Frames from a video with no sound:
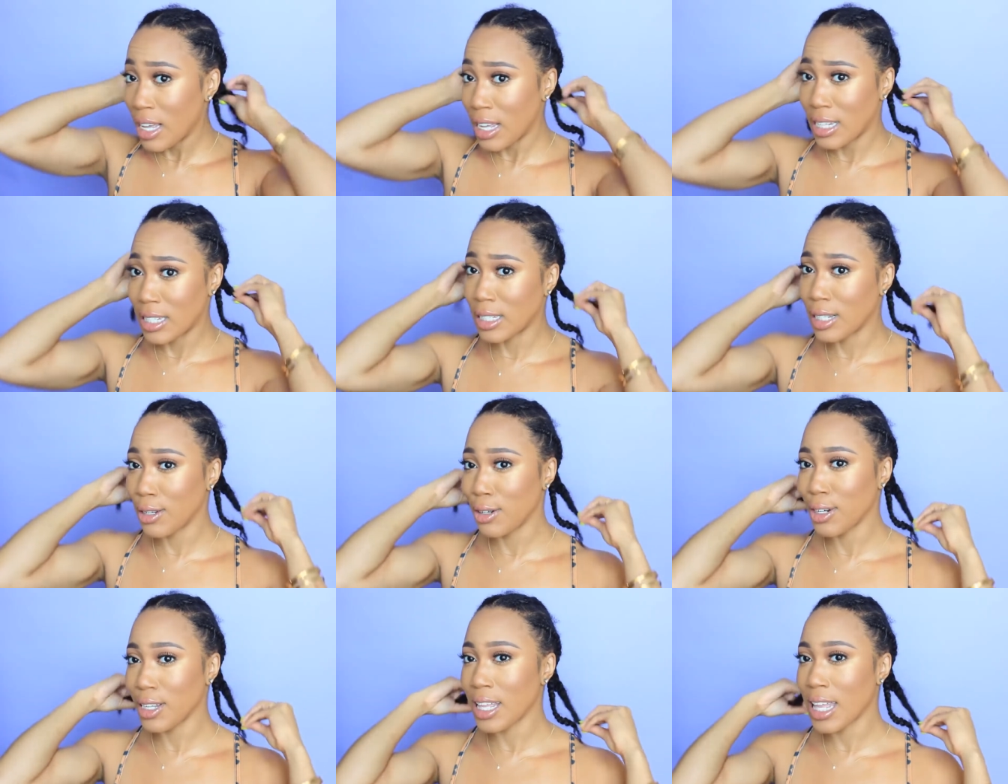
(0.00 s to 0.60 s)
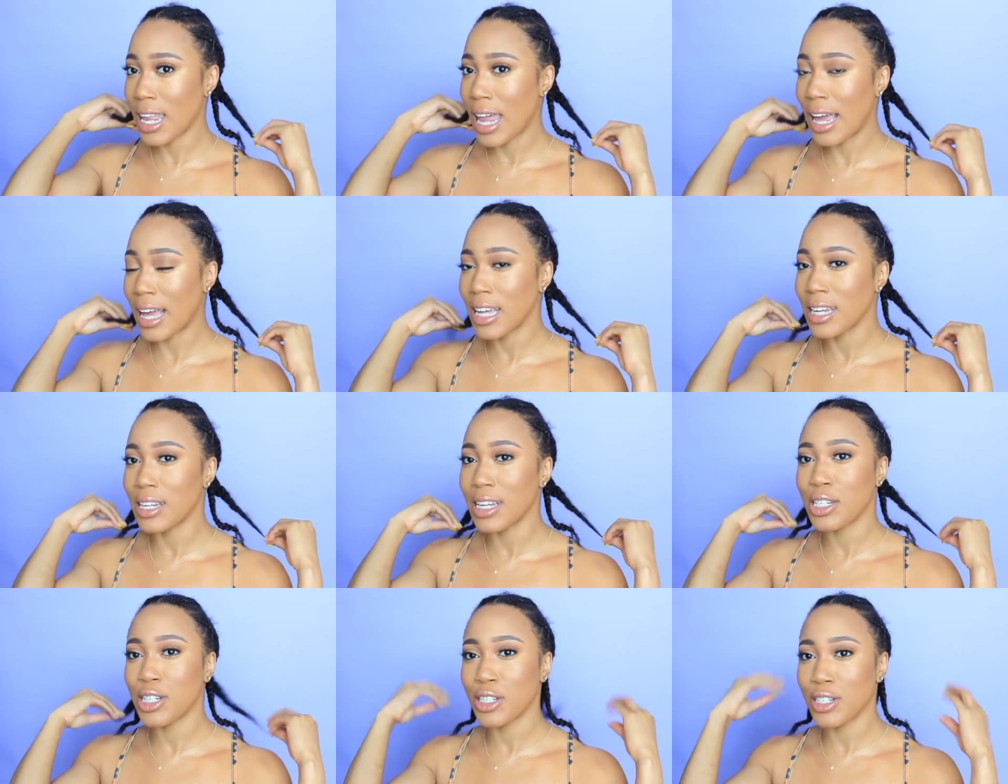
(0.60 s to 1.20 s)
it's literally like
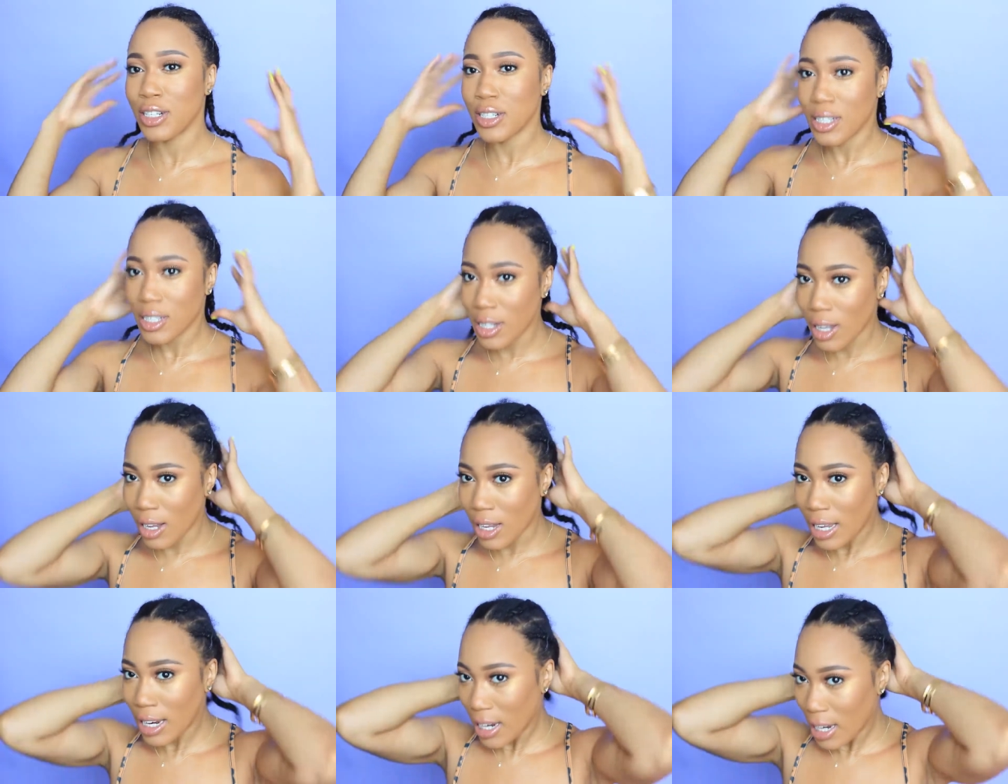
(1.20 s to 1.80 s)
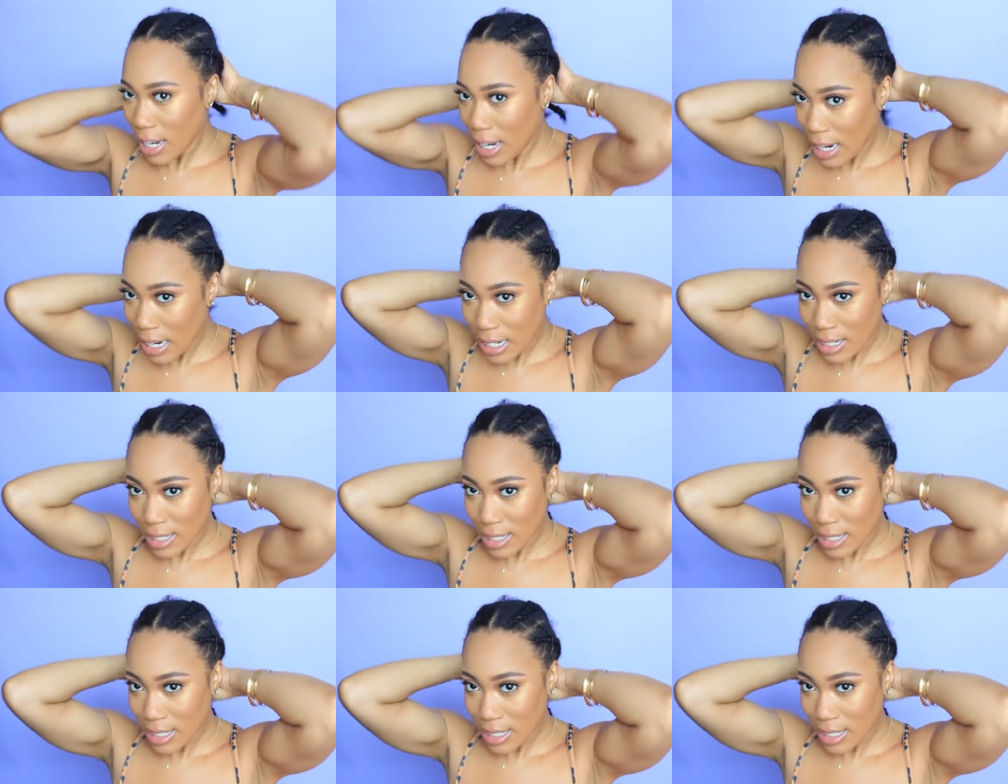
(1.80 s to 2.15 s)
conditioner still in it.